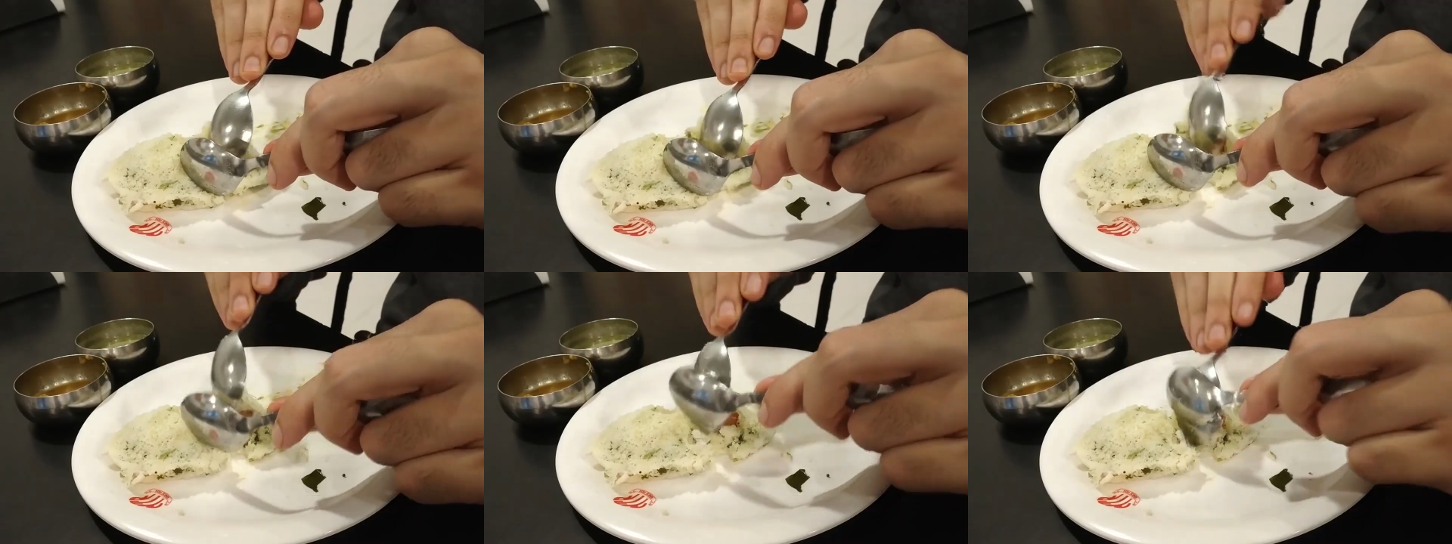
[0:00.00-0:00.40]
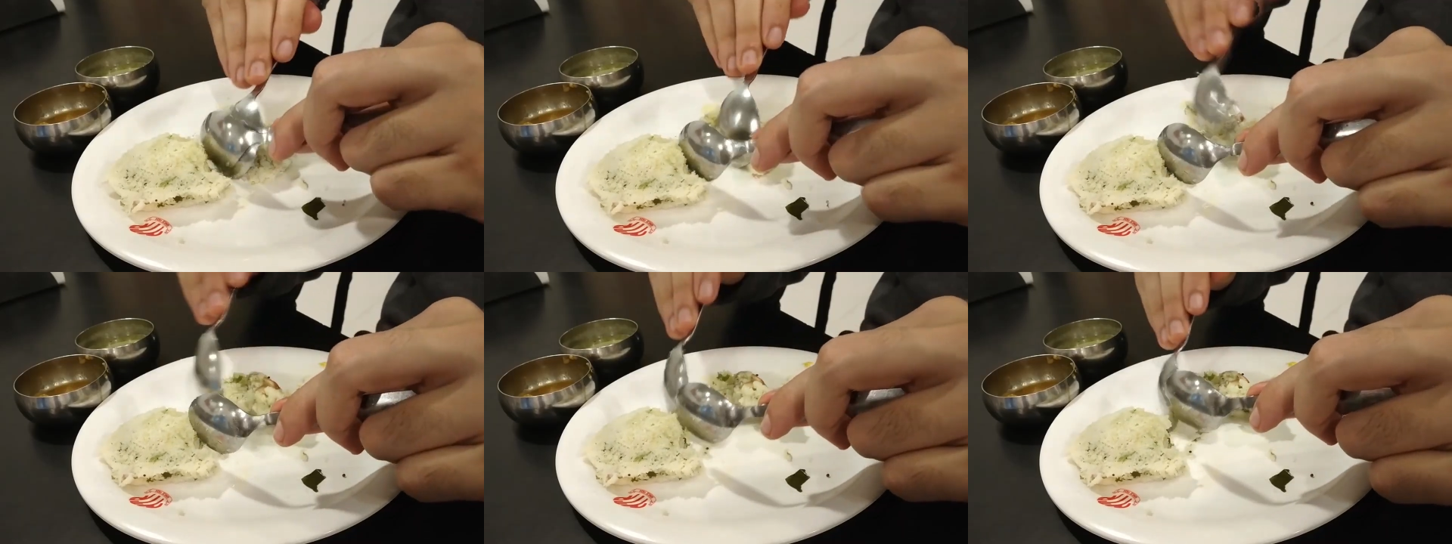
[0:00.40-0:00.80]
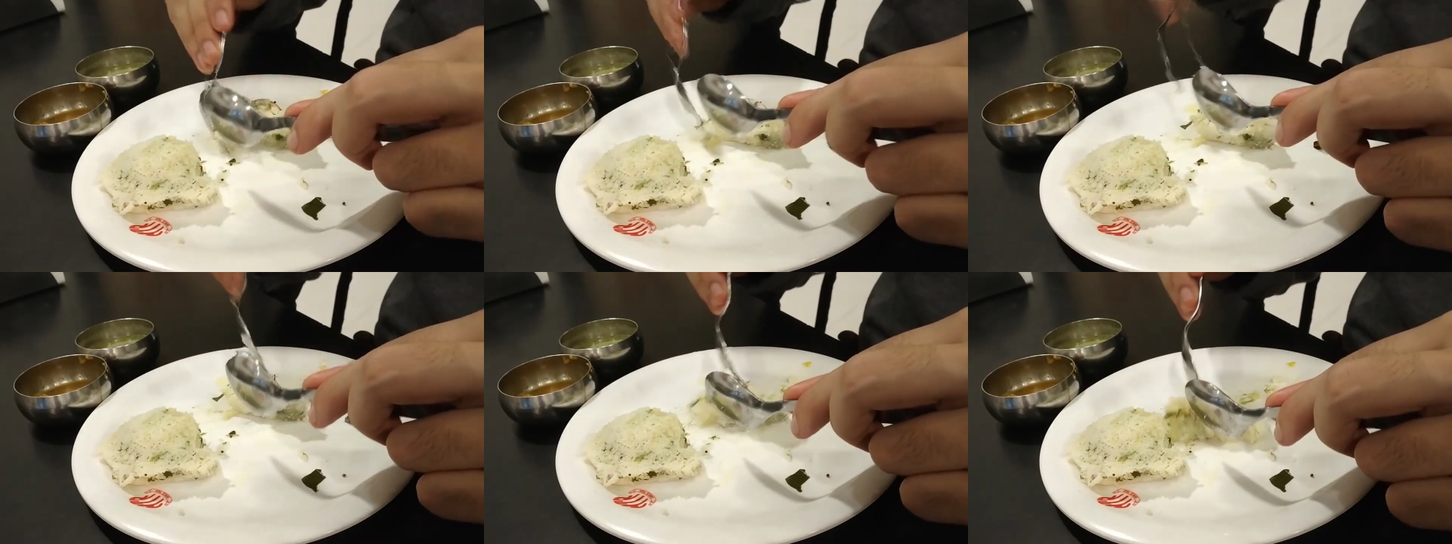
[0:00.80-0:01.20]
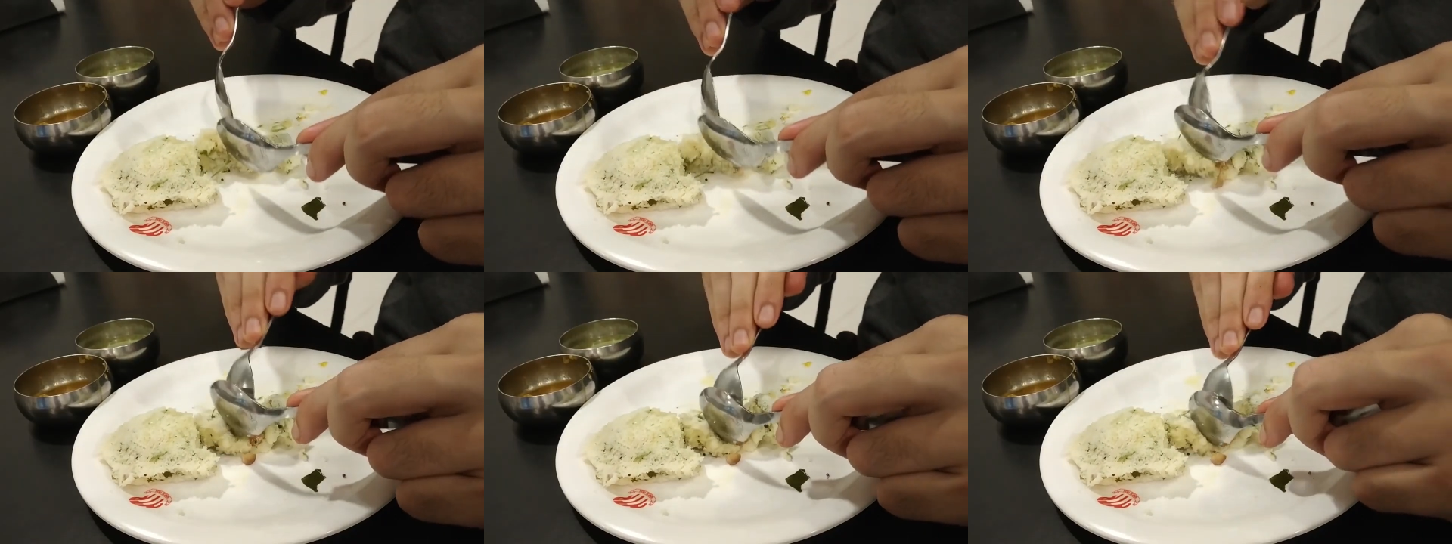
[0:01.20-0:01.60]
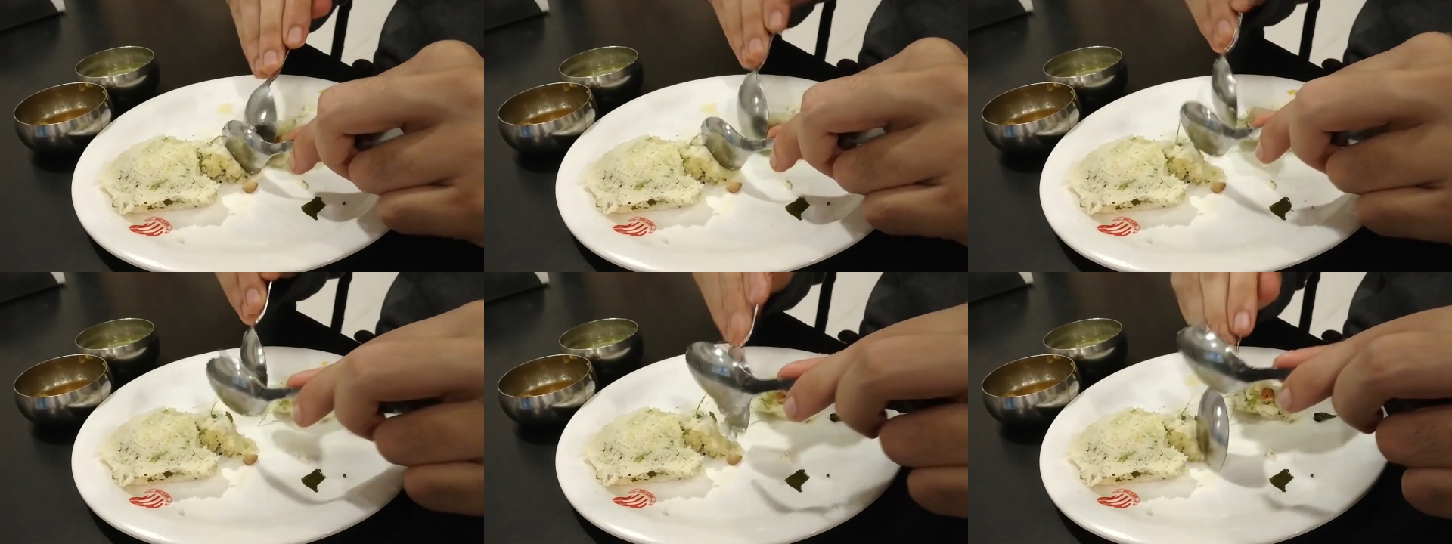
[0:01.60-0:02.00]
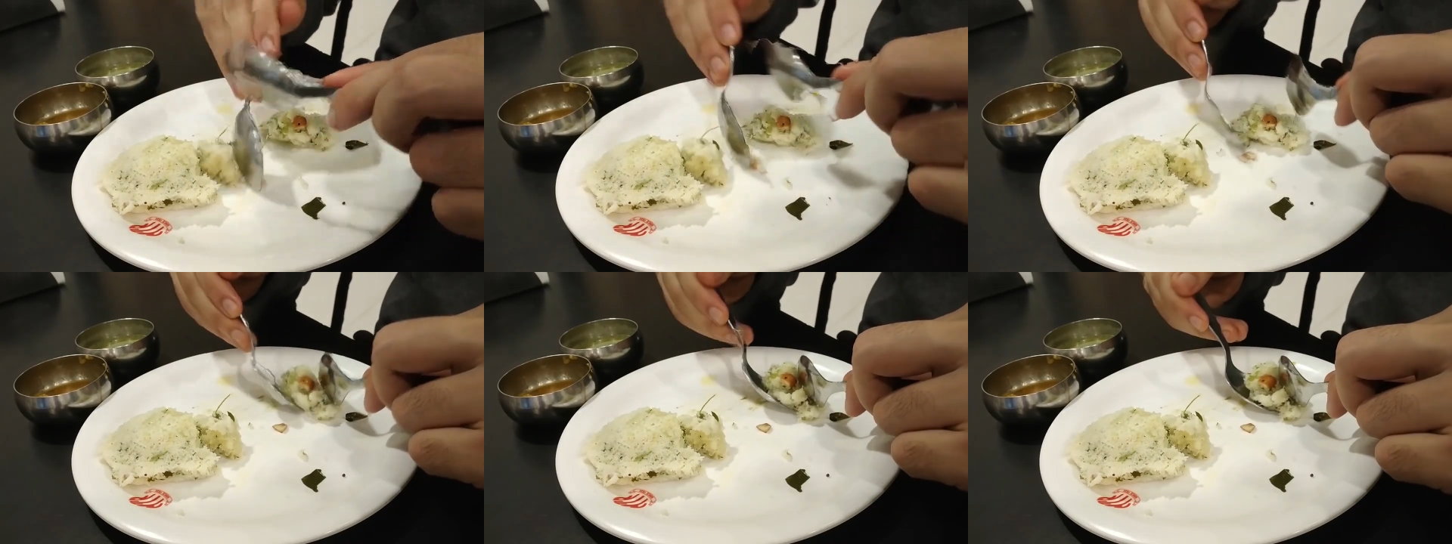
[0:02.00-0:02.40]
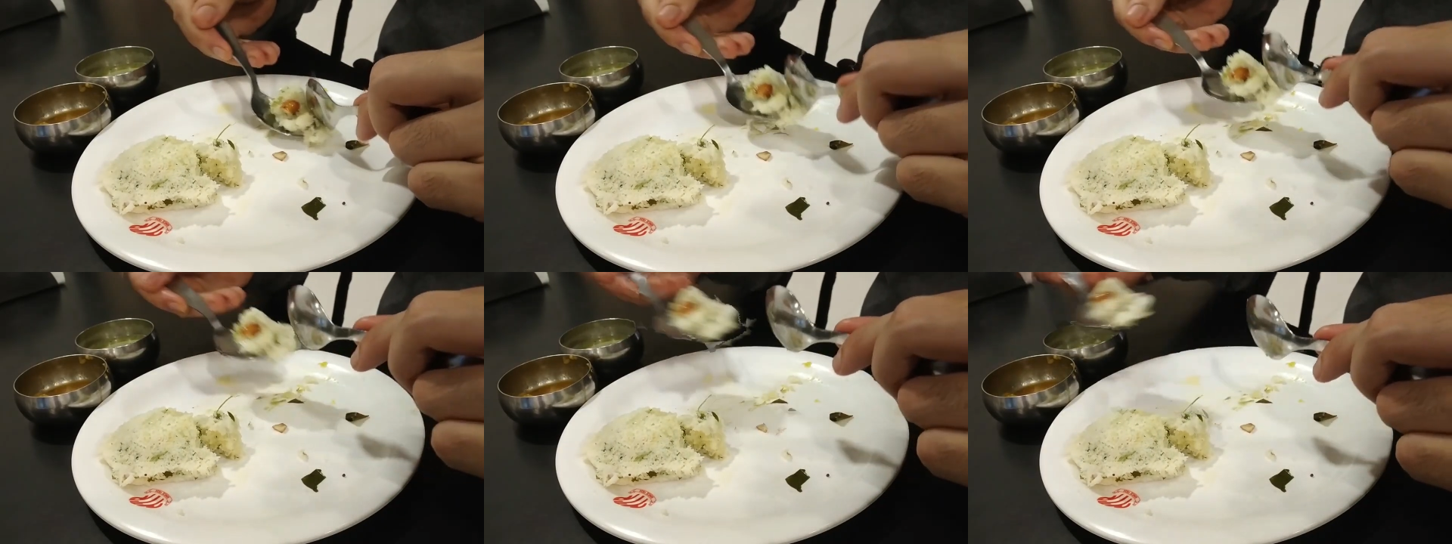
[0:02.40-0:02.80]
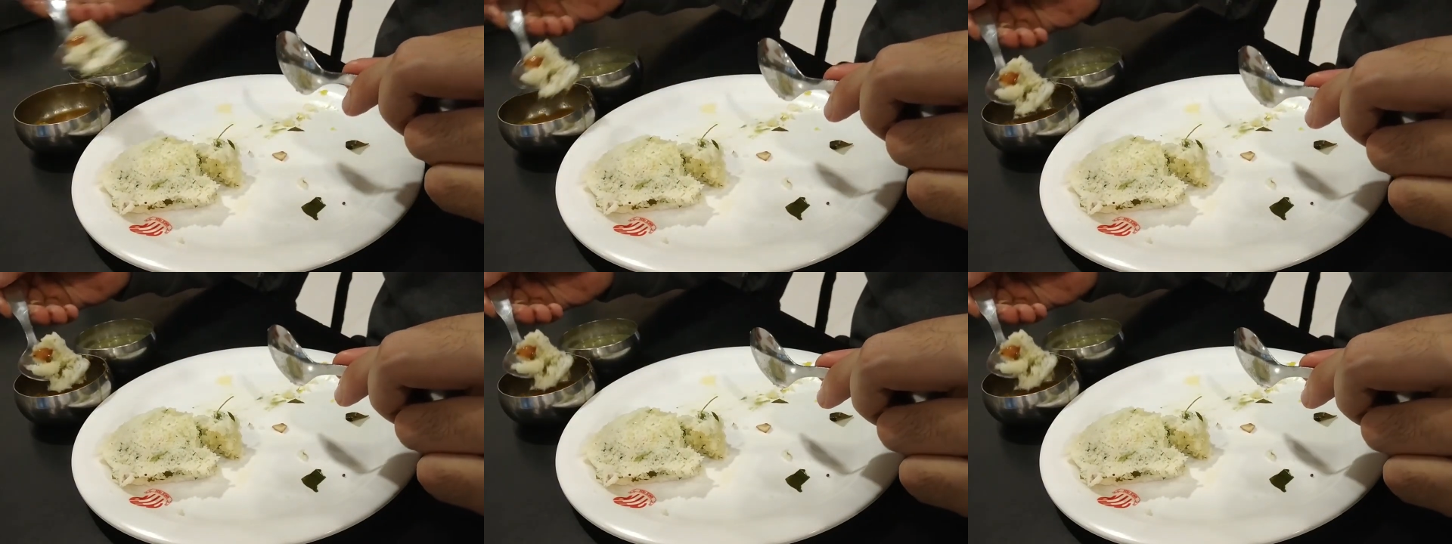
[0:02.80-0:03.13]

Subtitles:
No face is visible, so there are no lips to read.